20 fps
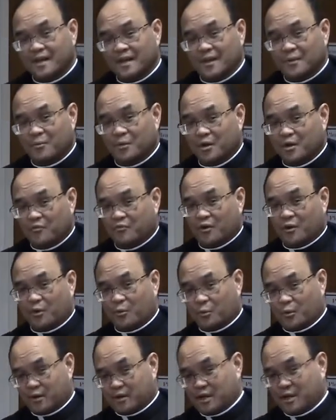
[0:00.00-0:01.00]
in one of our
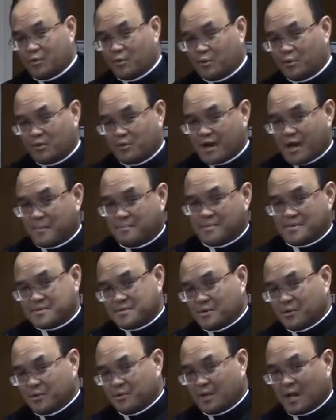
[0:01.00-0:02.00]
Quirky Corner
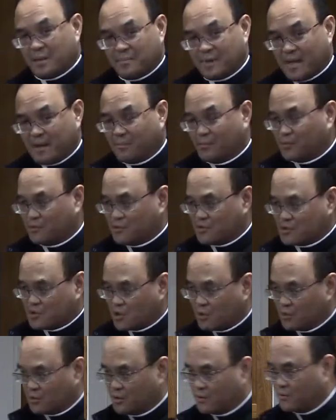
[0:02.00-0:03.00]
episodes, I'll be able to
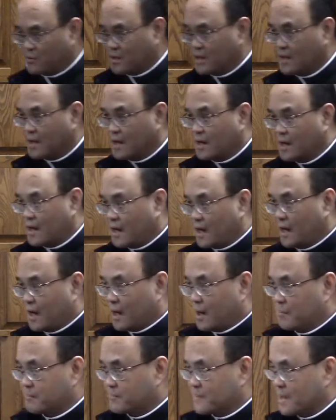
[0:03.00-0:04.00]
show you.
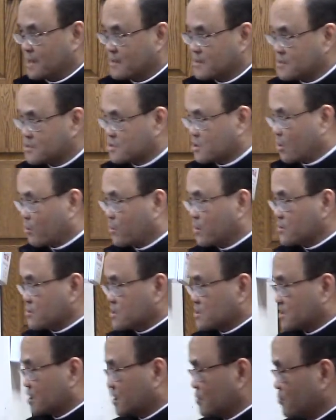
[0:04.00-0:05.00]
Um, so we're
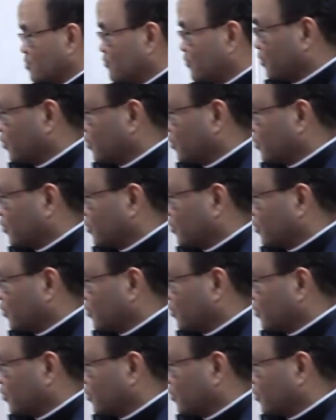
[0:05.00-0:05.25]
just going to move